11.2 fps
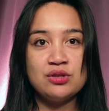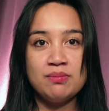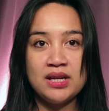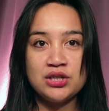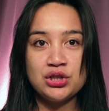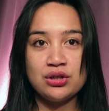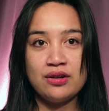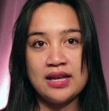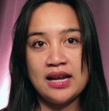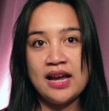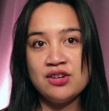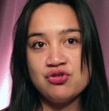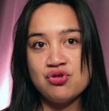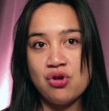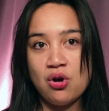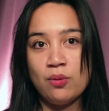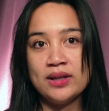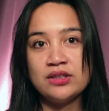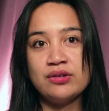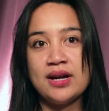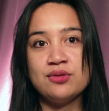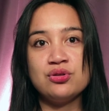to make sure that I know
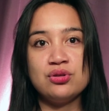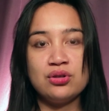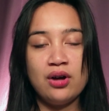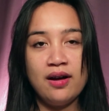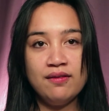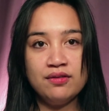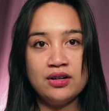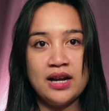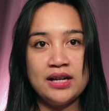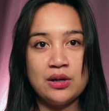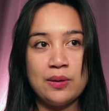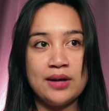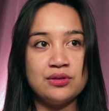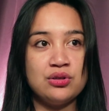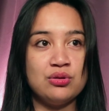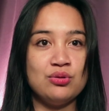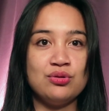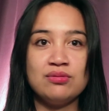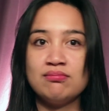what ground to cover, I know how to